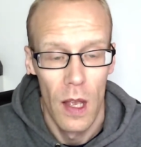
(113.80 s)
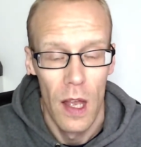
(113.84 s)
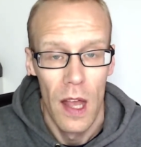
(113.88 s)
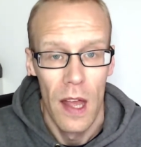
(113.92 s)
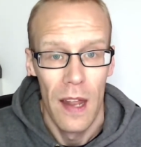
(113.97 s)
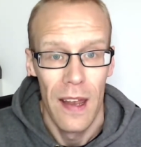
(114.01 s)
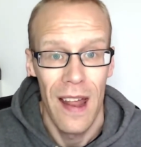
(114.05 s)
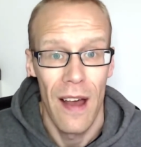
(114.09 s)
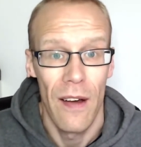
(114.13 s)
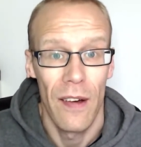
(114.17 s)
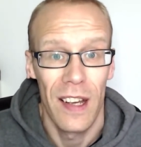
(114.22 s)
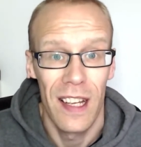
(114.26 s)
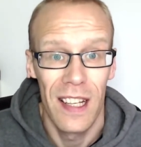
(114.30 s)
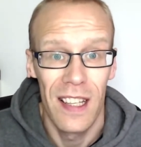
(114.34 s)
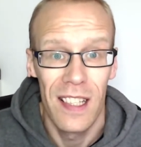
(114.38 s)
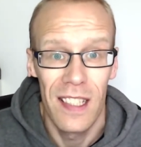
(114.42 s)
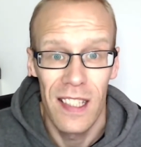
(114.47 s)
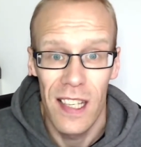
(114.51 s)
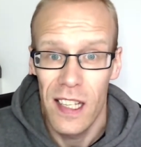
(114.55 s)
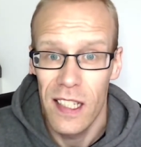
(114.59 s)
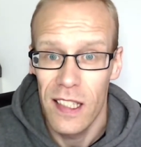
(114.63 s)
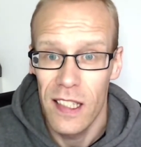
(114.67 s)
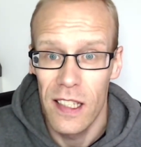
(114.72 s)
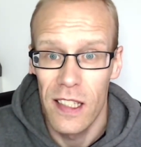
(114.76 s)
Now,
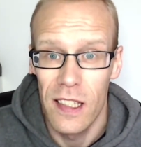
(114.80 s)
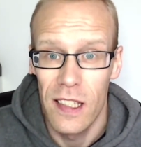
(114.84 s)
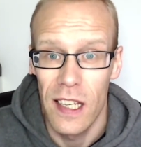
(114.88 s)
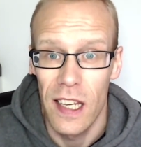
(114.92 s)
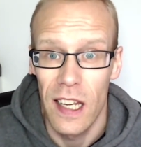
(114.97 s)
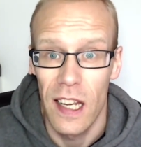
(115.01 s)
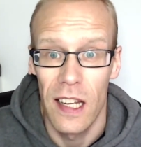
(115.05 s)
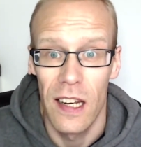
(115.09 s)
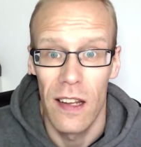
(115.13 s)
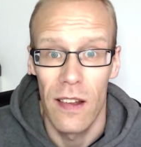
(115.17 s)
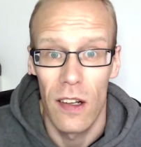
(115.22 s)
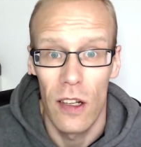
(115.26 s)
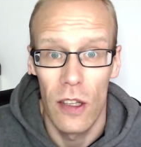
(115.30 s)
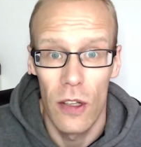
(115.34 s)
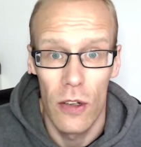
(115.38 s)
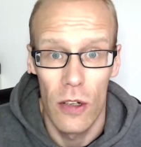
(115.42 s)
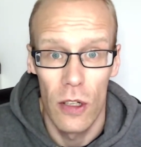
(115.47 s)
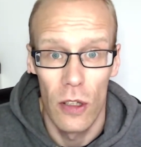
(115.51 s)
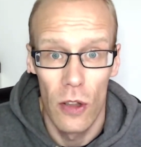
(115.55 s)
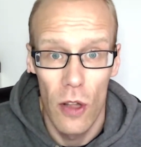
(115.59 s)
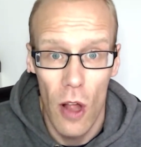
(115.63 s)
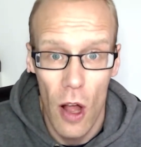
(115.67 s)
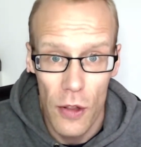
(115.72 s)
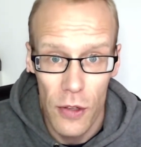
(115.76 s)
consistency can include
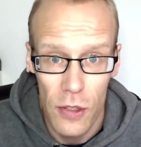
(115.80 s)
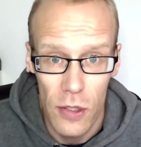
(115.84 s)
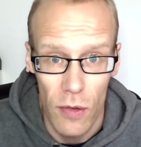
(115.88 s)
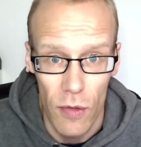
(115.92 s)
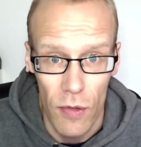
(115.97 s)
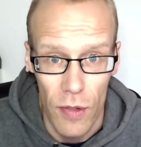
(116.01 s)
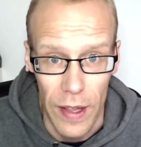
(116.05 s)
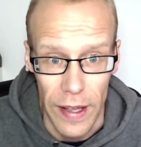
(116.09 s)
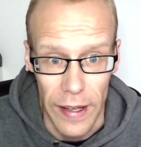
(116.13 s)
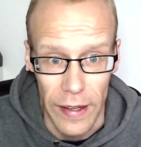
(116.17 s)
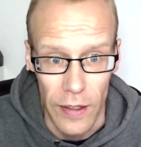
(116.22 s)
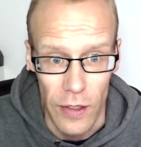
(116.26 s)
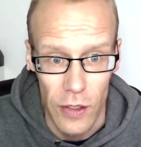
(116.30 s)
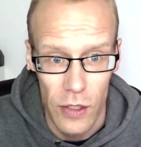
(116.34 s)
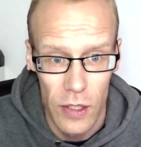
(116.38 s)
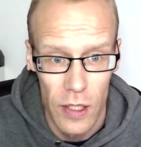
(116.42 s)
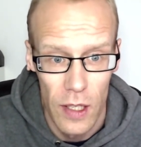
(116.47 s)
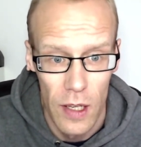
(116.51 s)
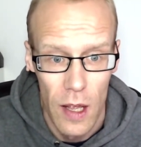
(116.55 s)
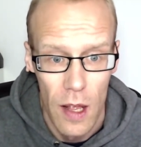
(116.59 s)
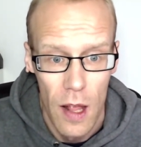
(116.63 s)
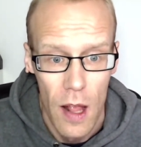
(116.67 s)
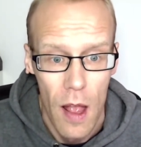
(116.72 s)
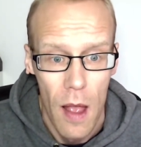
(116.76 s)
lots of things.
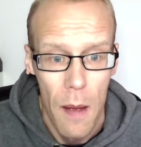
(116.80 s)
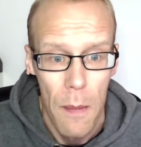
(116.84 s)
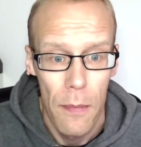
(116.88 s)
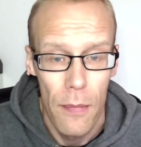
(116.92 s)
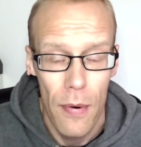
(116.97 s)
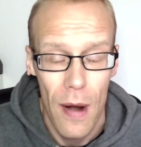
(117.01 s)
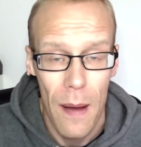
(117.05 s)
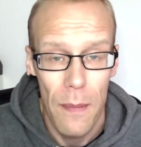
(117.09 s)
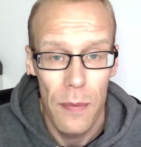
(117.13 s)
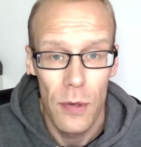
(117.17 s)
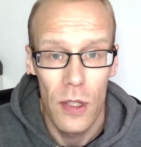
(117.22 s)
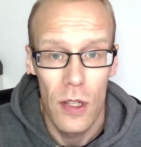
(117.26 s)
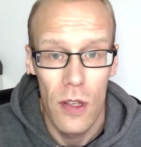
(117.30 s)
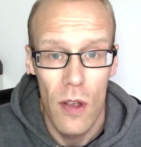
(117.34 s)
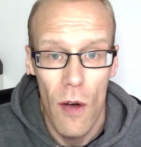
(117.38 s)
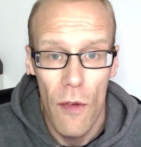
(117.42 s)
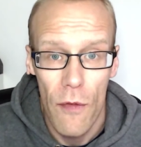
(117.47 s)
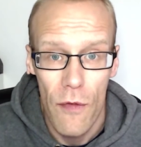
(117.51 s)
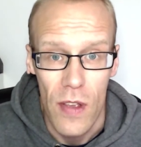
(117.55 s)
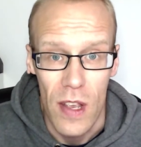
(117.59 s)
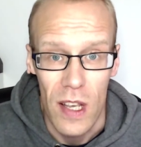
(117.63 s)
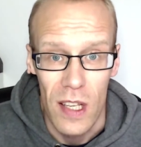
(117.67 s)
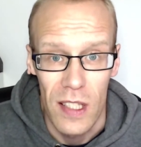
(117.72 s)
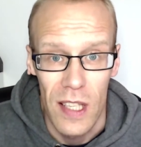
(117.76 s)
Perhaps the
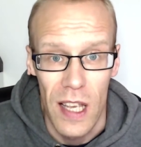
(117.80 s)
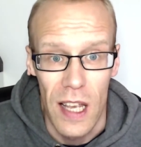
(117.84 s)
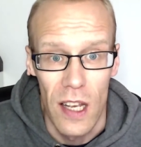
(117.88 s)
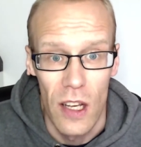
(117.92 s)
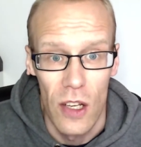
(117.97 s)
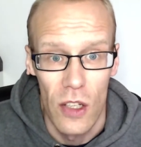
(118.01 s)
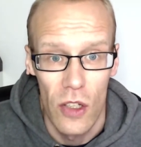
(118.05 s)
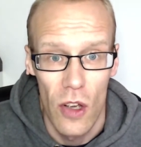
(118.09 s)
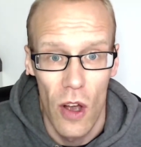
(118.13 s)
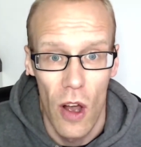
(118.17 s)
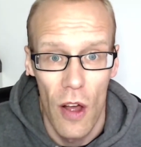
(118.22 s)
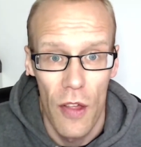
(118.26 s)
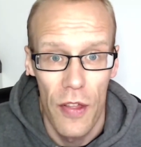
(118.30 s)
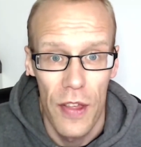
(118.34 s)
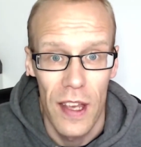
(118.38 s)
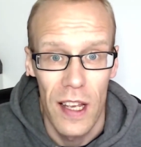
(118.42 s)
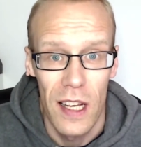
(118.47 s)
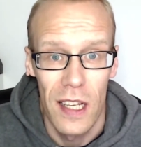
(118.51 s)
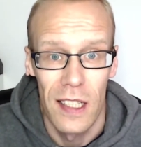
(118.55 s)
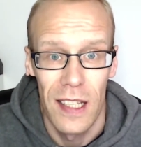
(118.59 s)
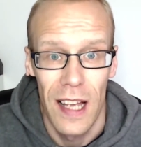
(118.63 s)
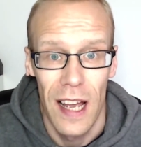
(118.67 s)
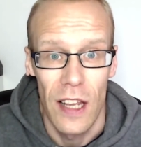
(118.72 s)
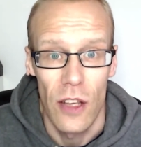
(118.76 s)
obvious things are
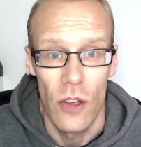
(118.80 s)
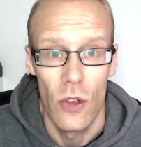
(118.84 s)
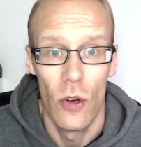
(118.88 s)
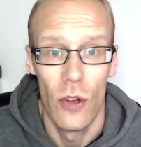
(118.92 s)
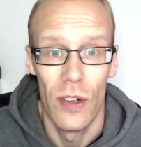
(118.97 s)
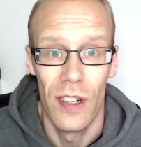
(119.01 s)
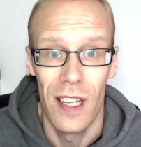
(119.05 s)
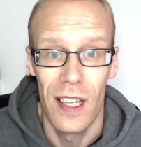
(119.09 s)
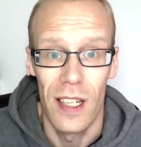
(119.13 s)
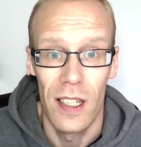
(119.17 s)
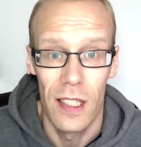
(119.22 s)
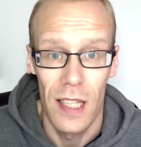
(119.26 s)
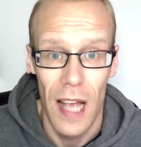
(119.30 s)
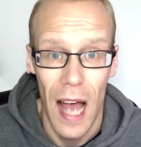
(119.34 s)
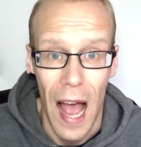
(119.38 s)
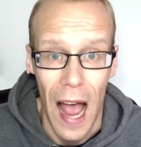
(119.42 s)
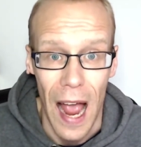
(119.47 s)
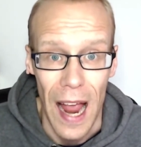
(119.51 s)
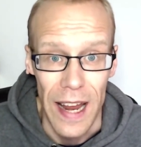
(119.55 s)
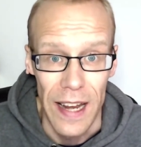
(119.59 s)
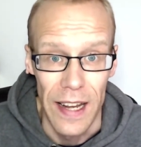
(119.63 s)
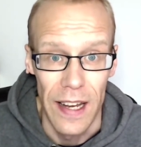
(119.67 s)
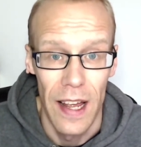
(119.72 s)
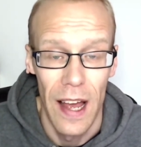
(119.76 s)
things like your
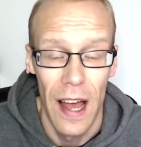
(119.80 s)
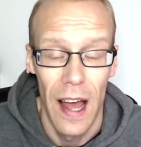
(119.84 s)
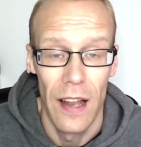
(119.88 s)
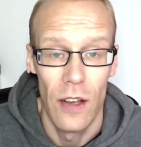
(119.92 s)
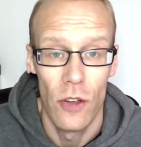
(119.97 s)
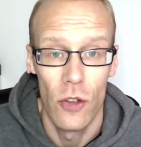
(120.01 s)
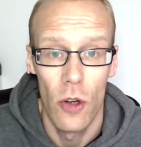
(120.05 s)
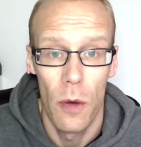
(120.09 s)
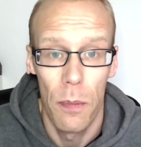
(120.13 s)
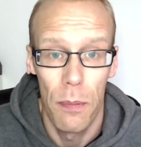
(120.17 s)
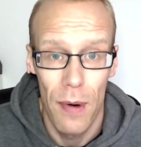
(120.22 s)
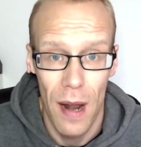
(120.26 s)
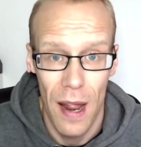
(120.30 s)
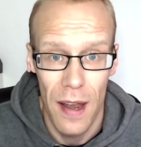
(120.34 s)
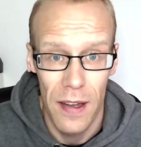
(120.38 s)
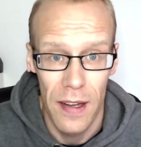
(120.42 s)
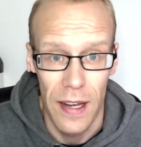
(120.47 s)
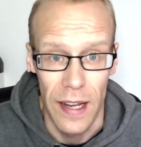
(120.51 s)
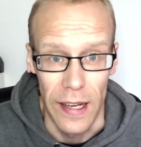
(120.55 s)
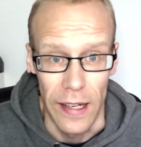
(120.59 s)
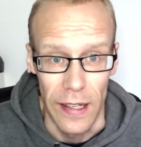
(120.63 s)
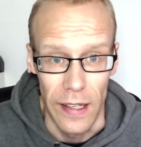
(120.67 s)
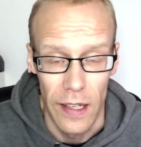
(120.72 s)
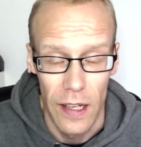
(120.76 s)
design and your
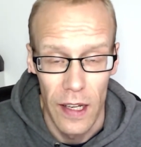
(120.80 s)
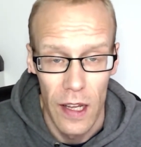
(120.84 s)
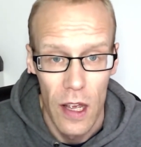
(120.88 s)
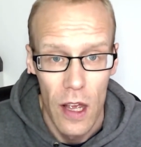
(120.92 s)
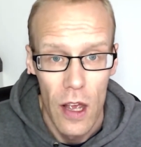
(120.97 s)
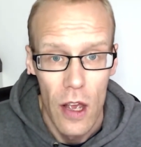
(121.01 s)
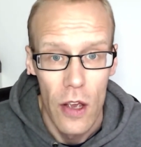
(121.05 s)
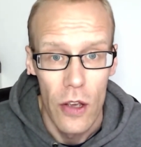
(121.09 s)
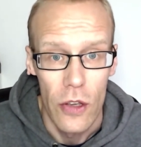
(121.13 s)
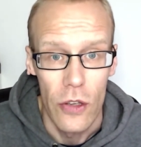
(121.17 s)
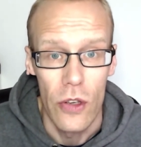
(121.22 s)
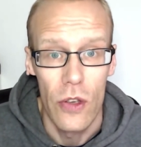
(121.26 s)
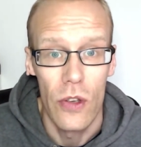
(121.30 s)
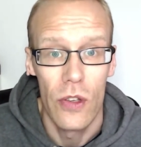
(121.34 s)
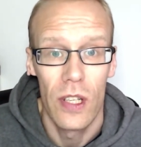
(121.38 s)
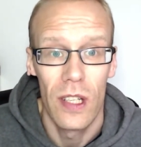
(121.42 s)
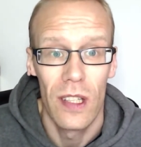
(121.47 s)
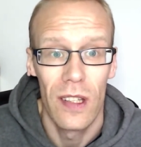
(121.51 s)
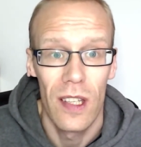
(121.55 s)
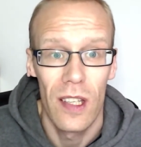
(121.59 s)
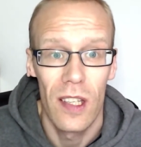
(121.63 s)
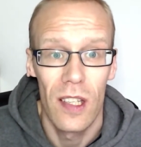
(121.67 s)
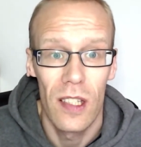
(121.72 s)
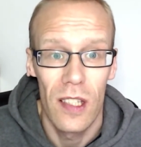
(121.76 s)
branding, using
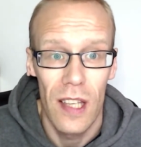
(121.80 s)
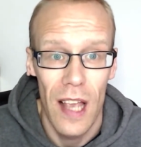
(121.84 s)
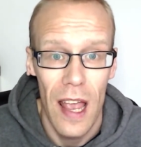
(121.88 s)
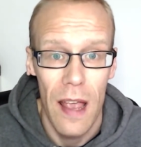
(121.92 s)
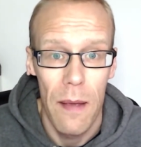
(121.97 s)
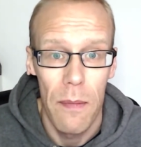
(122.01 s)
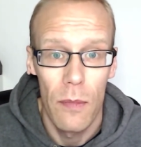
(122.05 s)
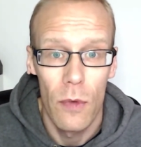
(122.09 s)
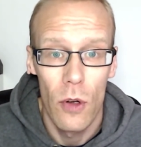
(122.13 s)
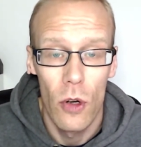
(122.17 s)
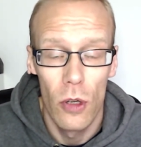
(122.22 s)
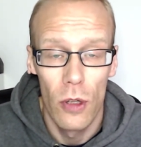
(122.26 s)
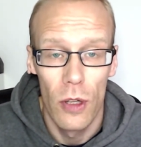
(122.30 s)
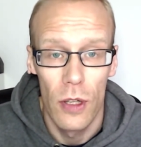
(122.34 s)
the same colour